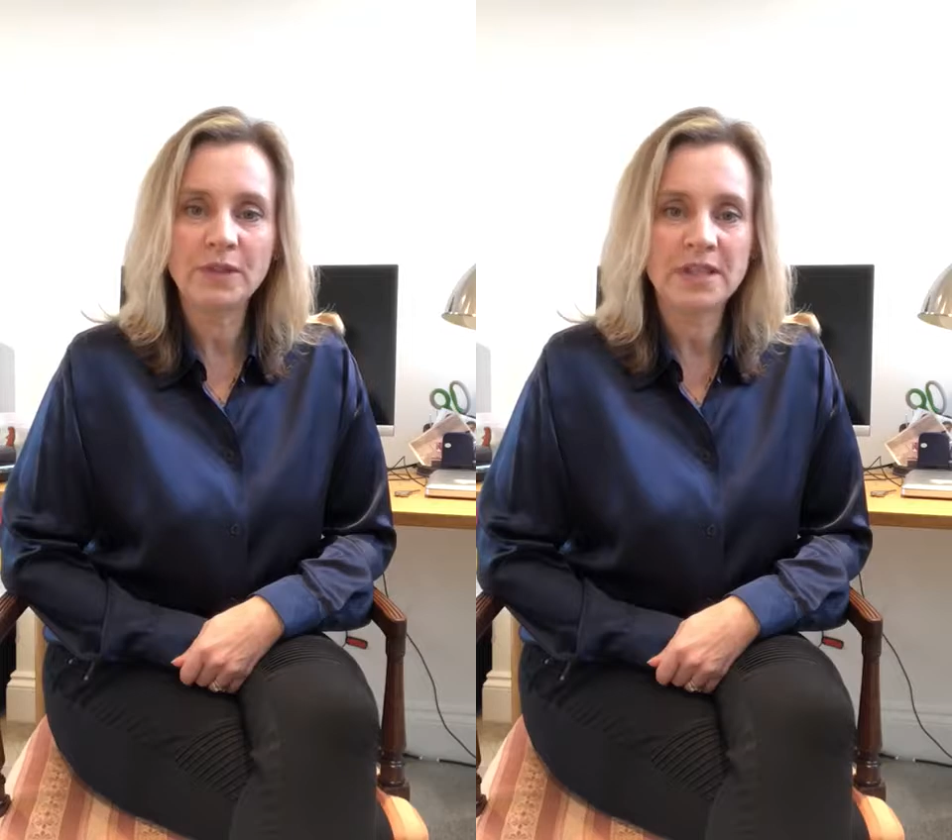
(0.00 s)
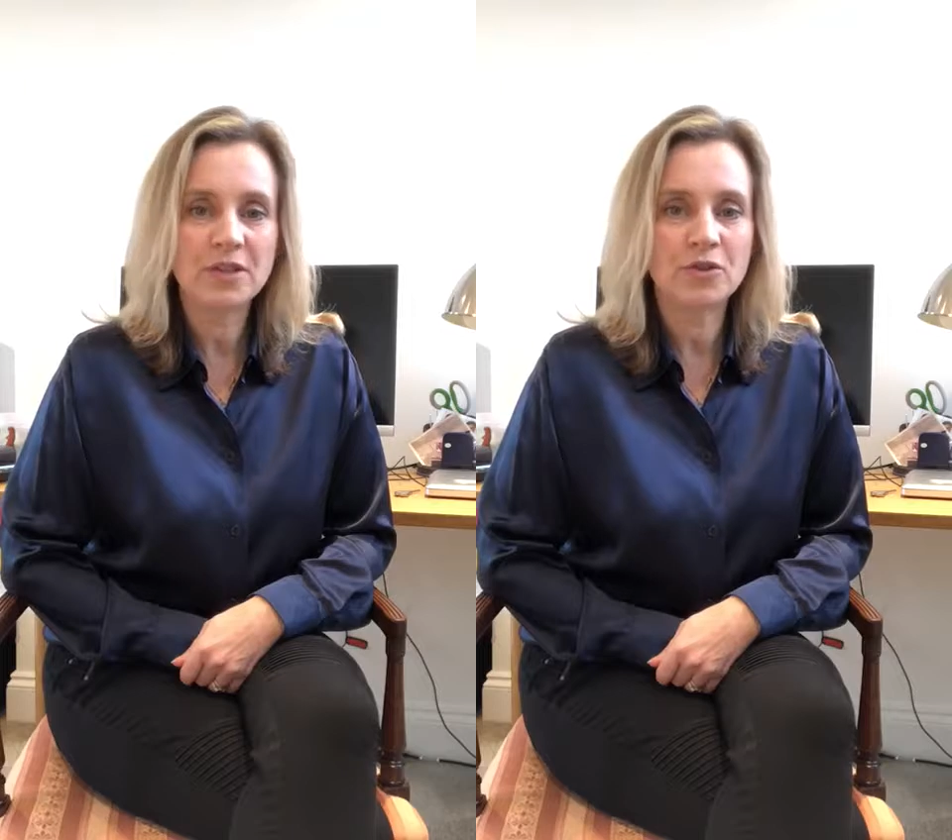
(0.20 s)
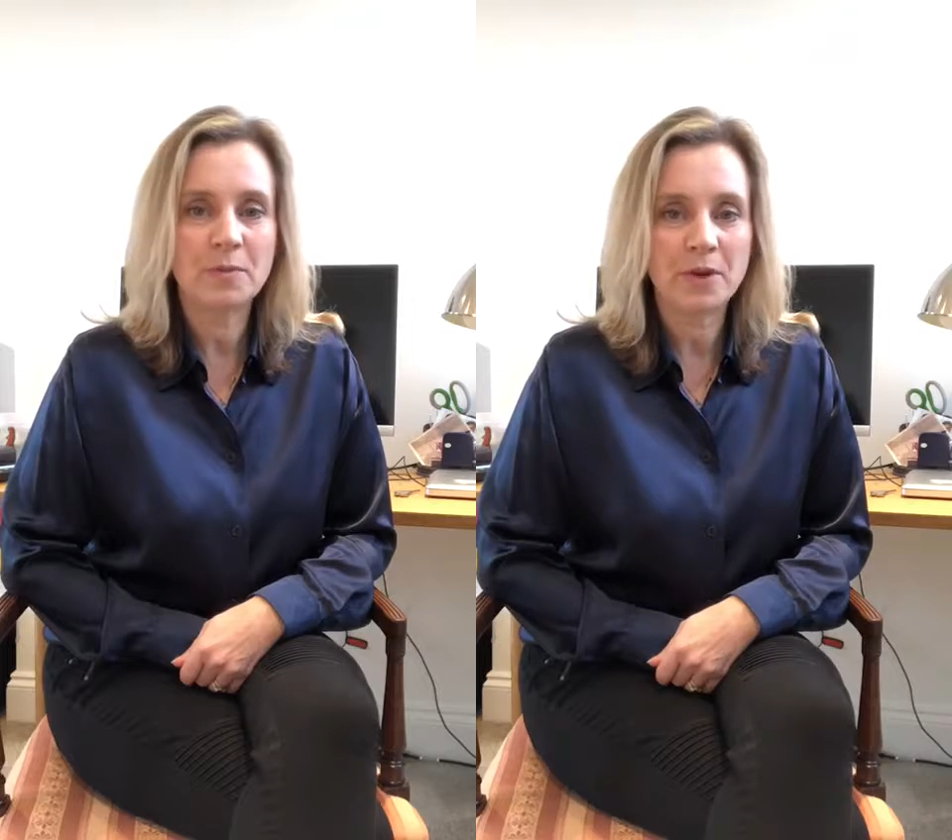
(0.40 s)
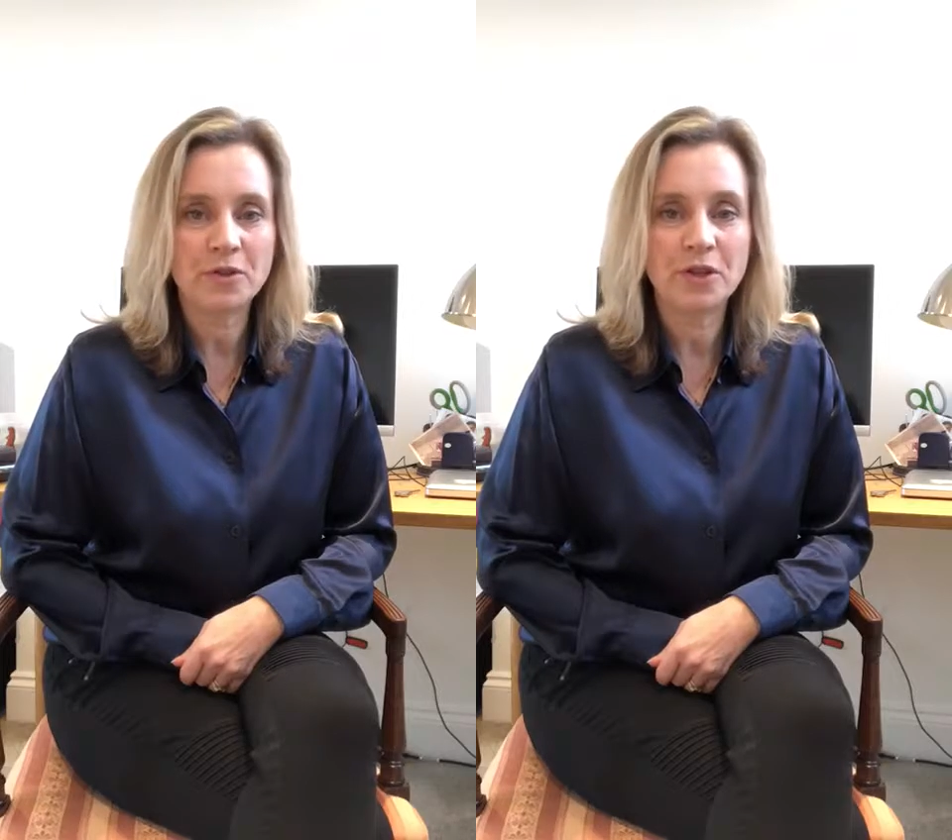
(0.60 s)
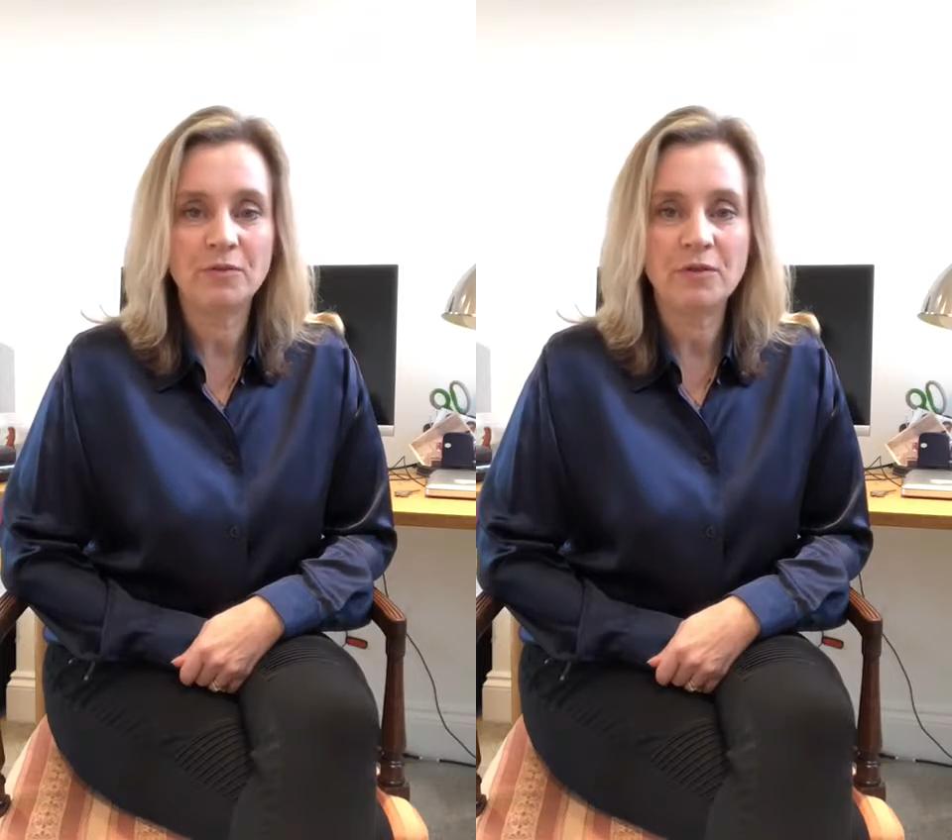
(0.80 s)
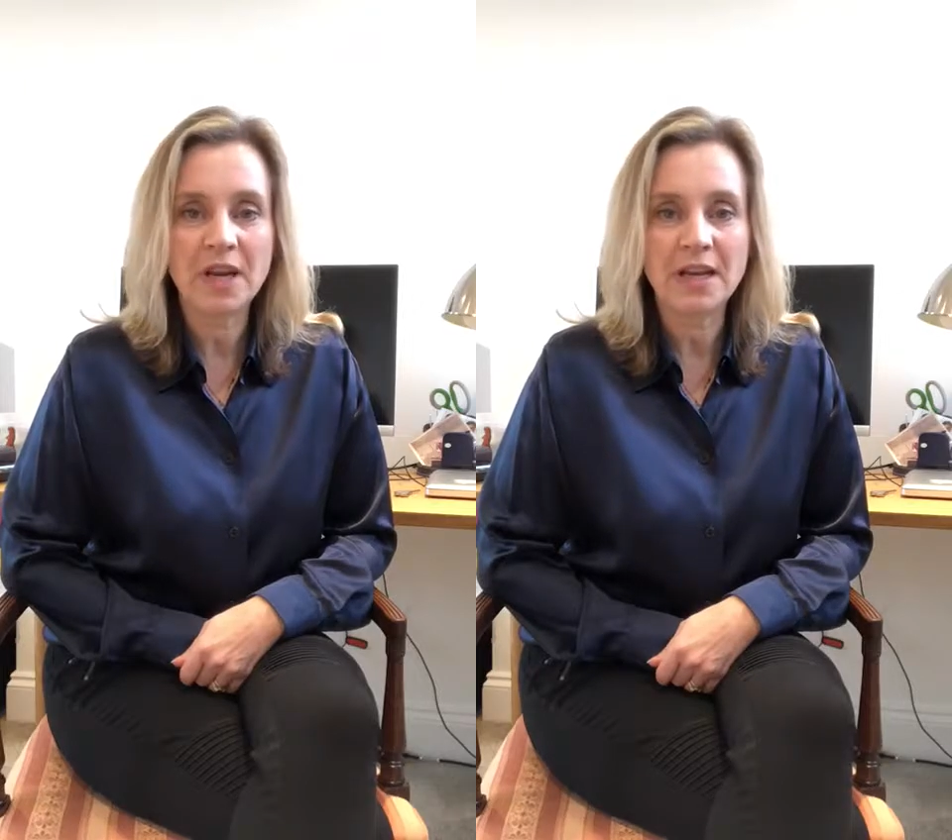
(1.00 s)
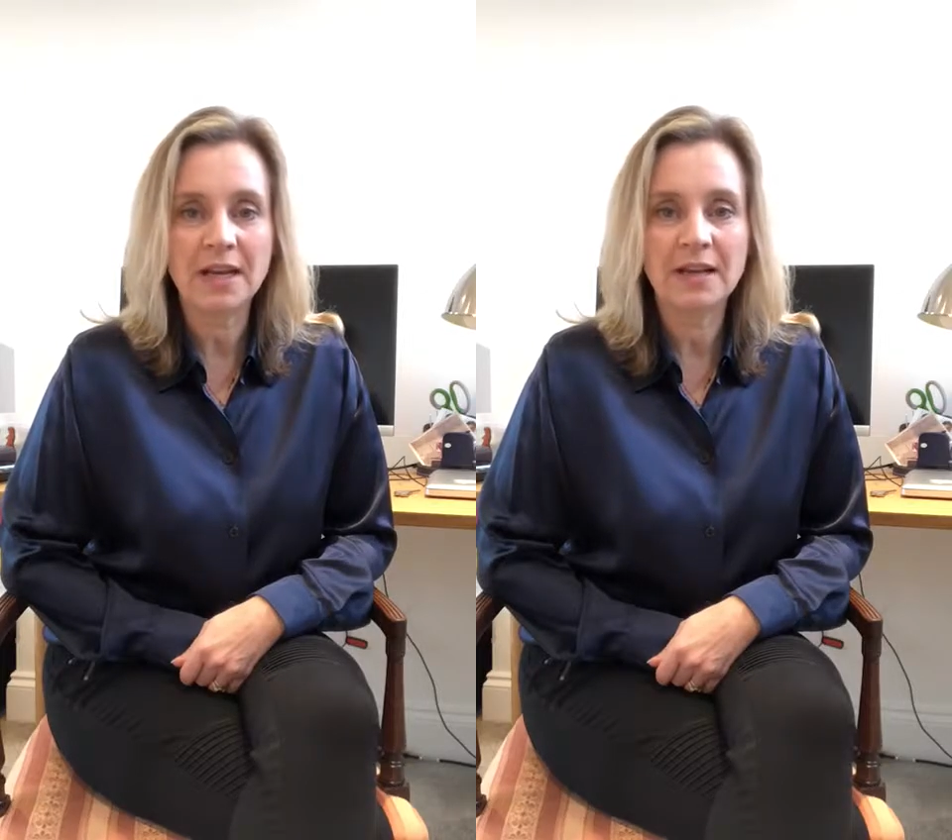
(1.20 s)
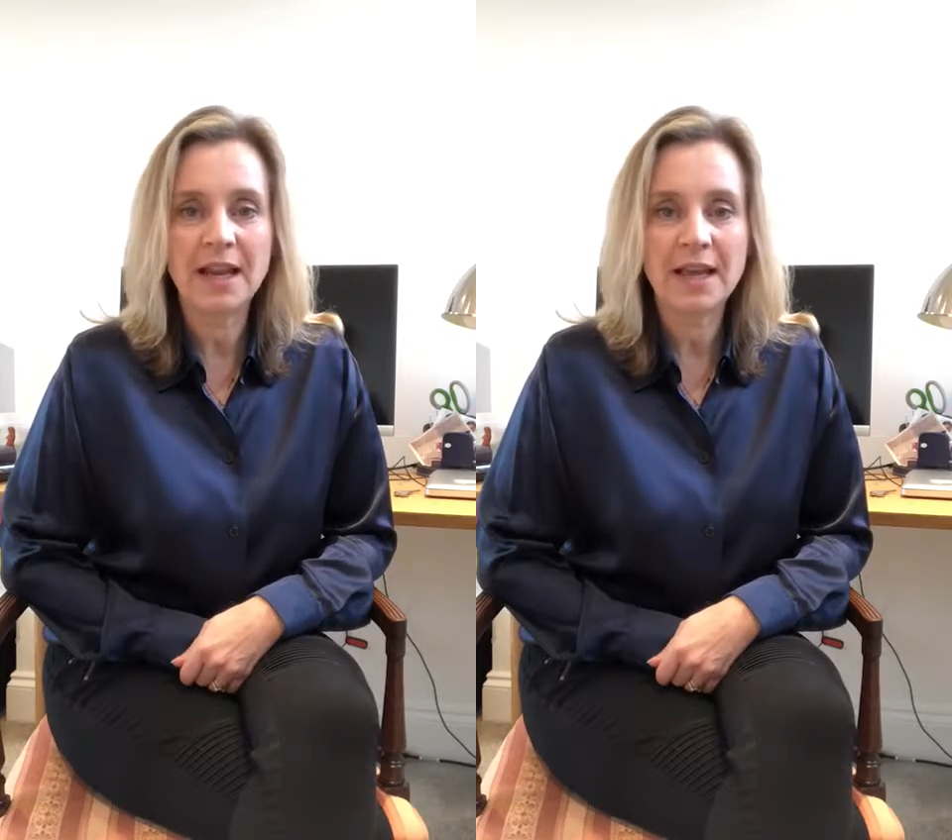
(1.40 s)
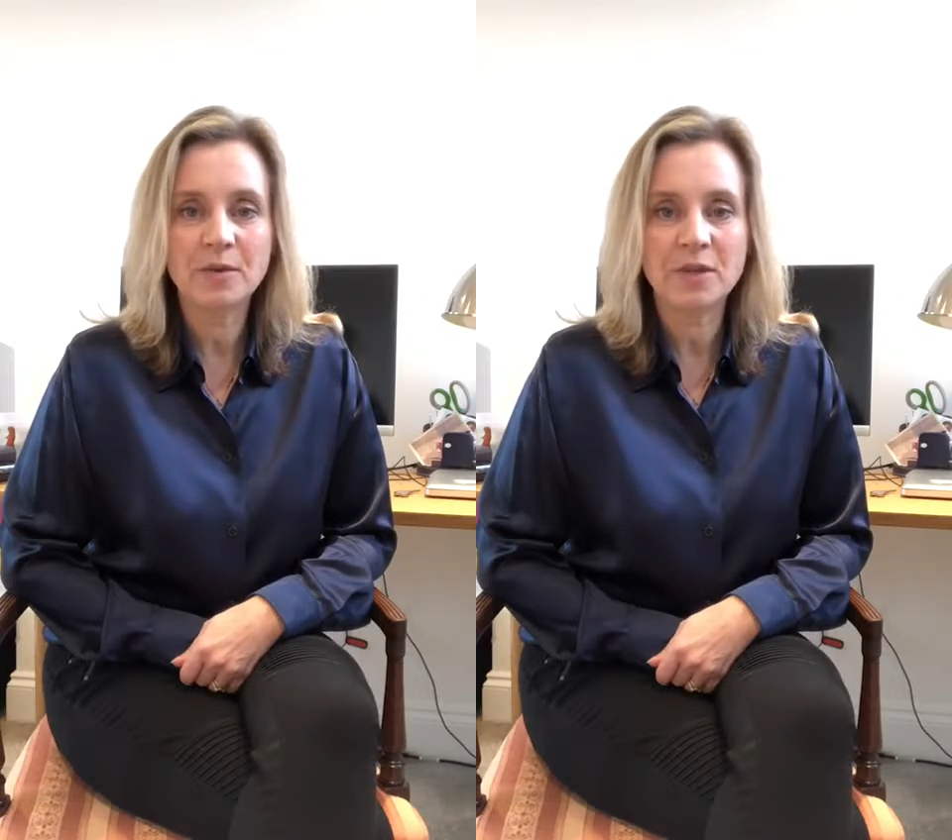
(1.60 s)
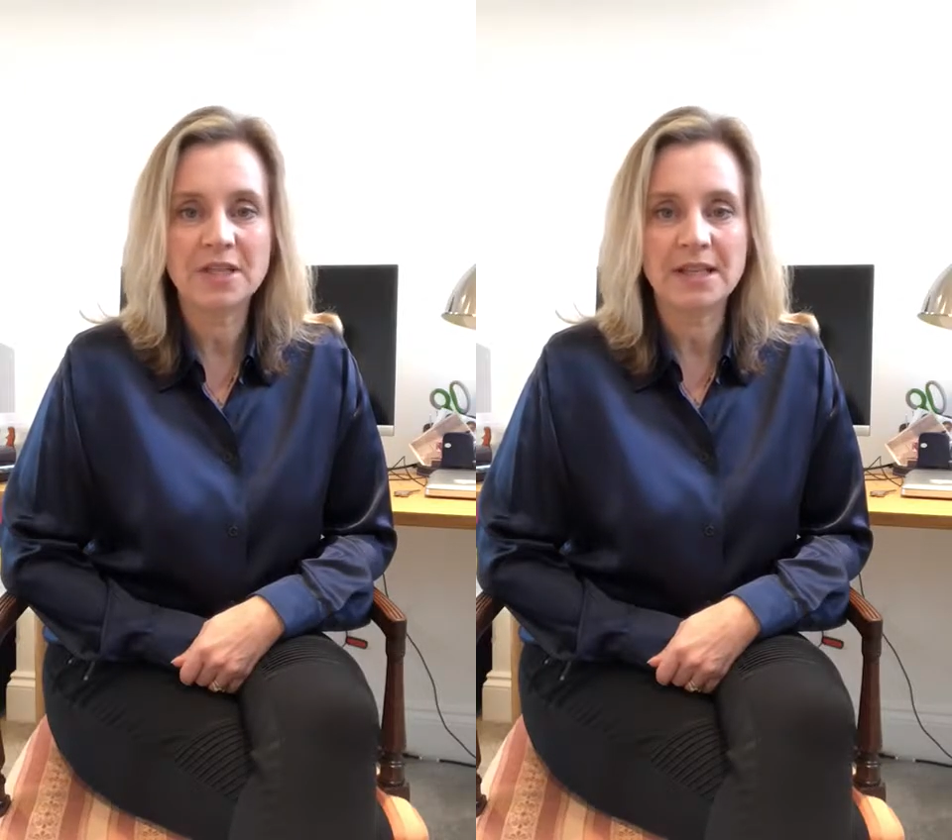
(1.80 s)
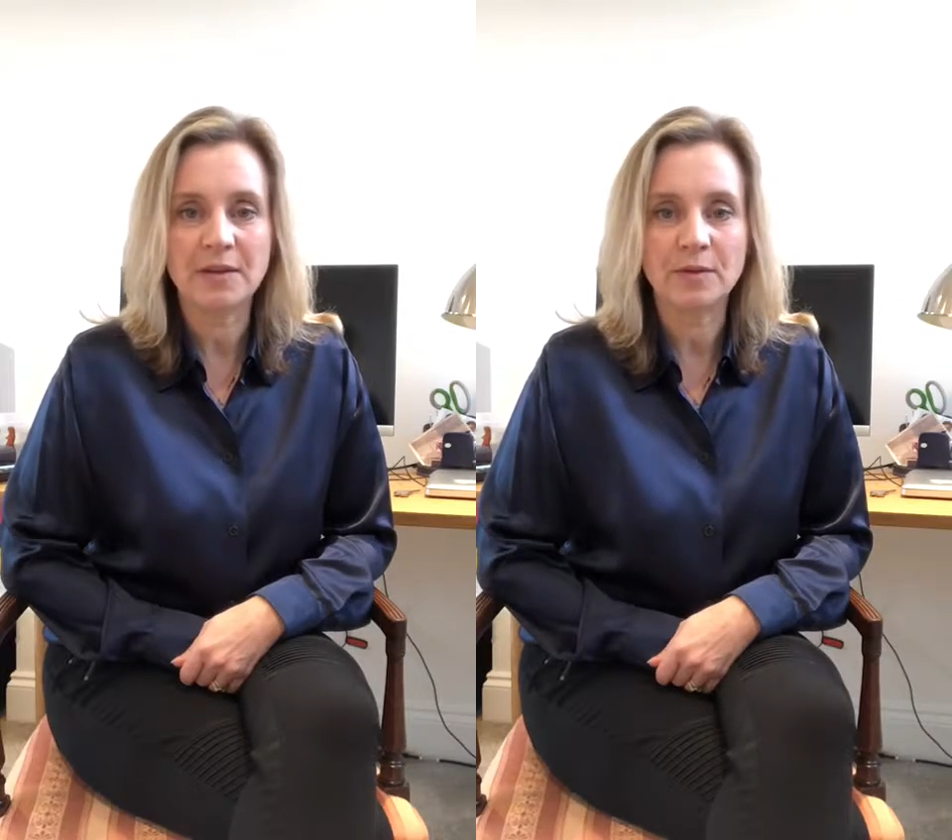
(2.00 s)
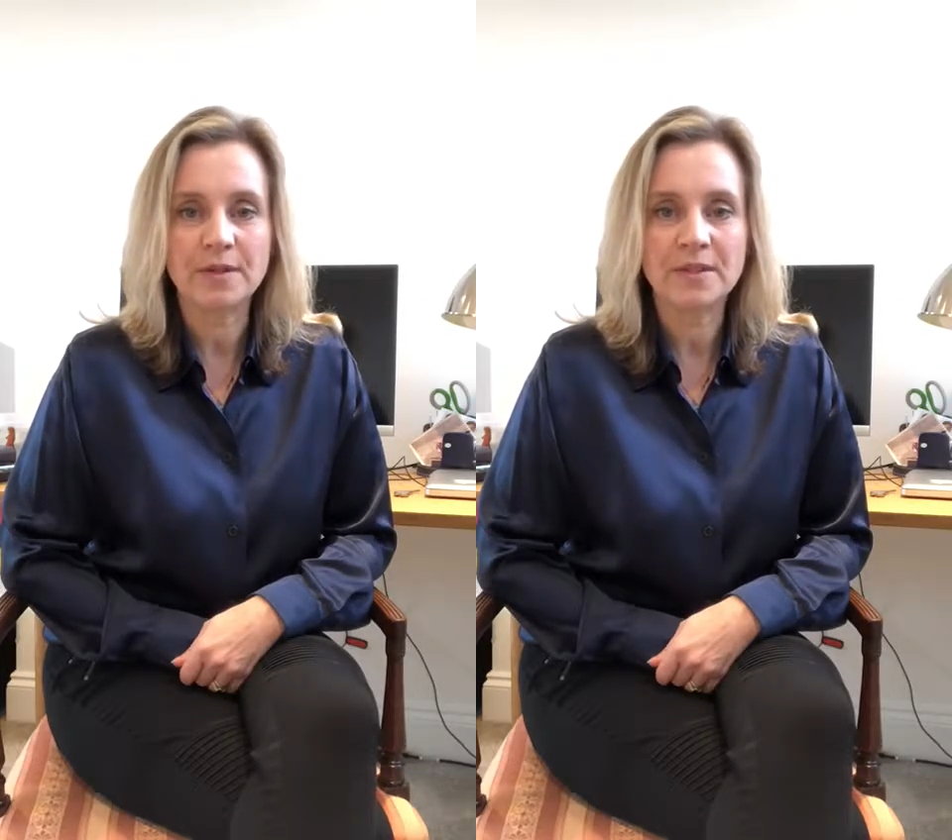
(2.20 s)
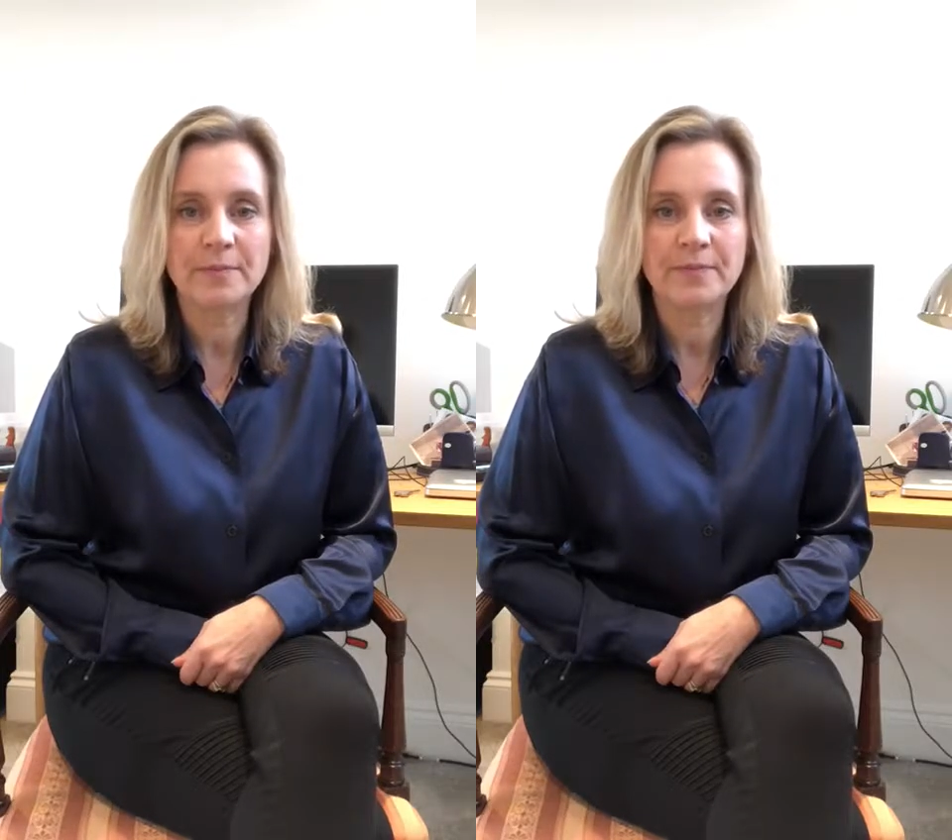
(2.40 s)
distribution of reading and language skills.